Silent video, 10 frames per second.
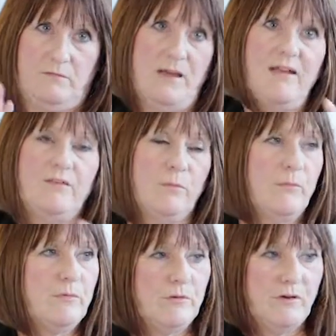
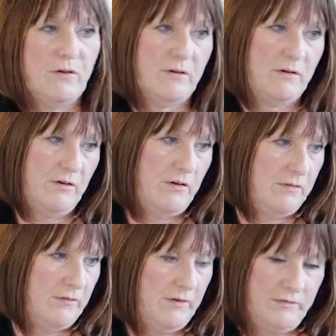items, and then
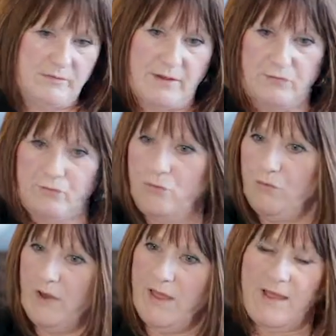you'd
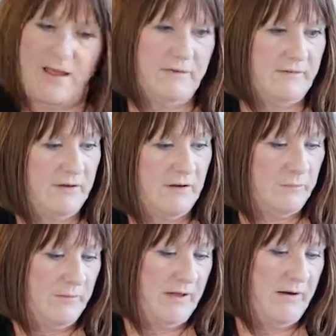draw a line, and then
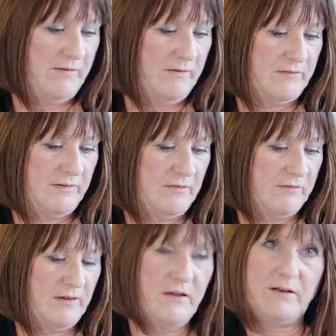you'd be getting this little
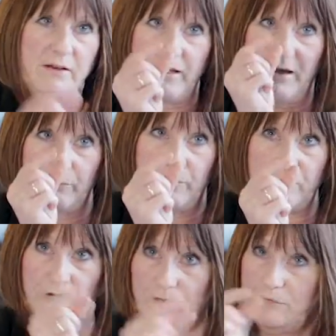tiny element
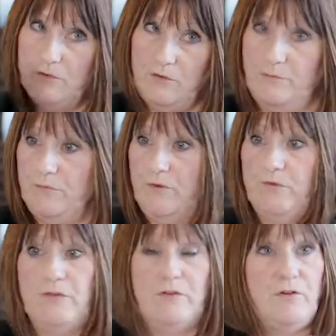
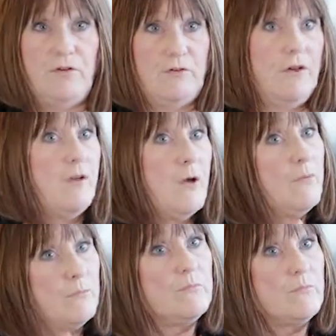that you'd
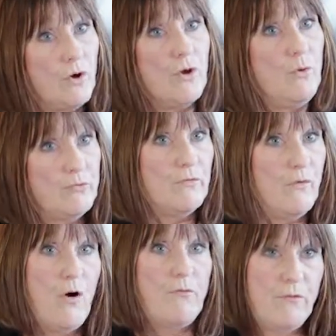got loads
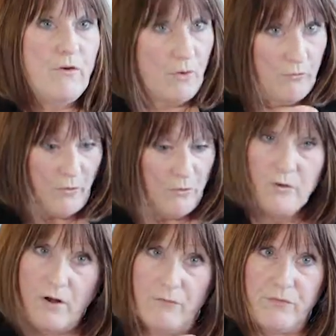of off
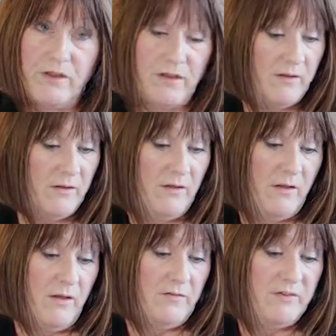photographic,
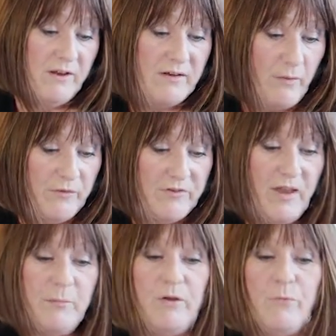stick it down with
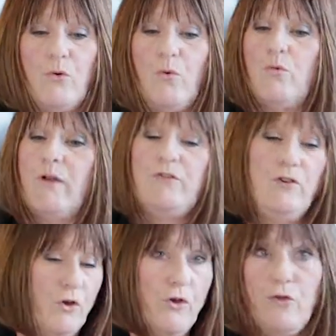tape, and you put it all around
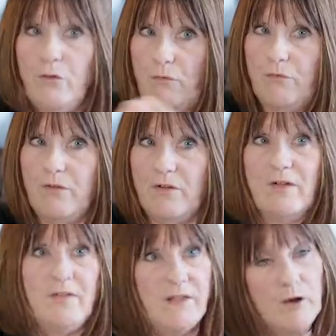your curve.
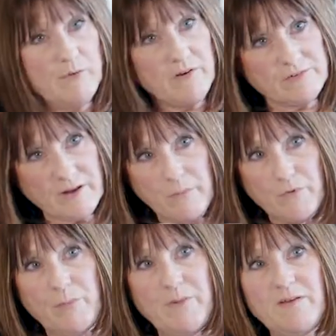That'd be your step and
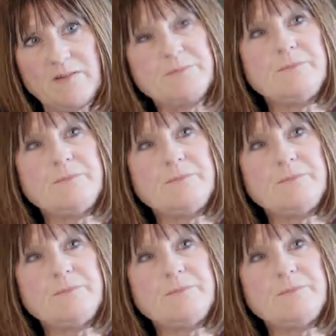repeat.